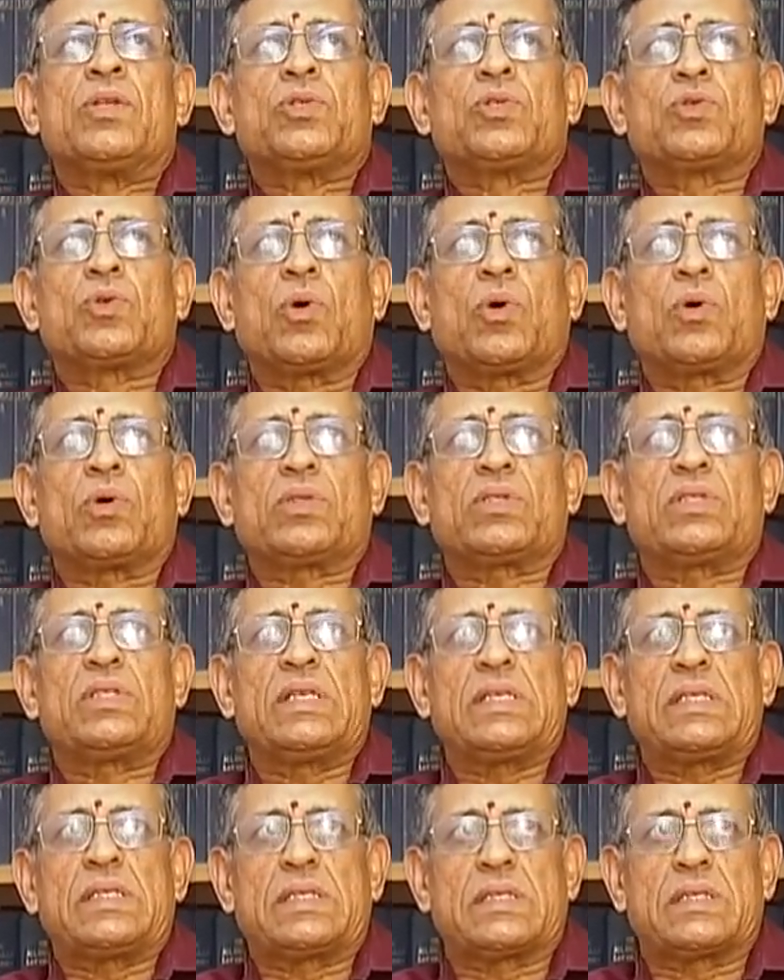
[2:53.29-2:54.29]
So
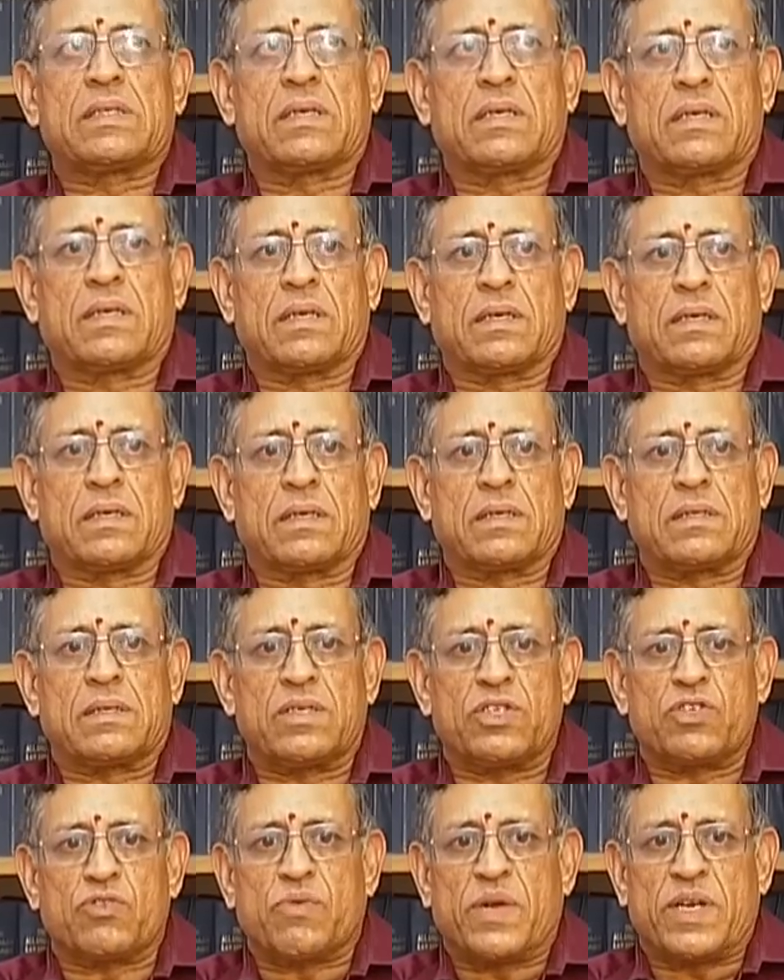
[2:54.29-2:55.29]
this
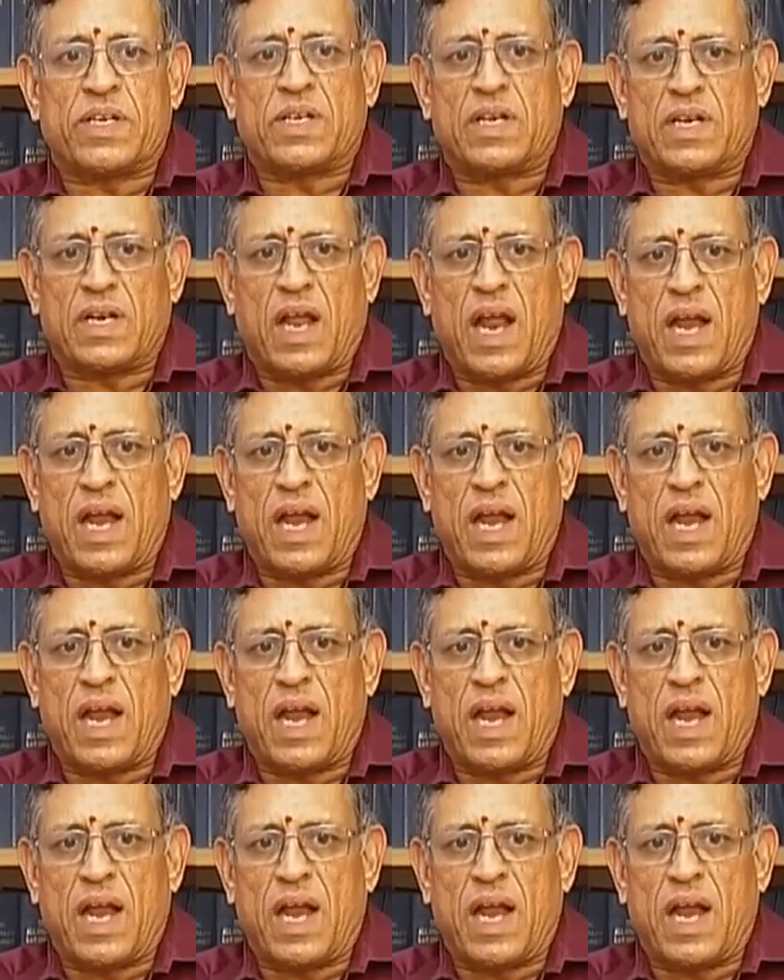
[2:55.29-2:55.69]
situation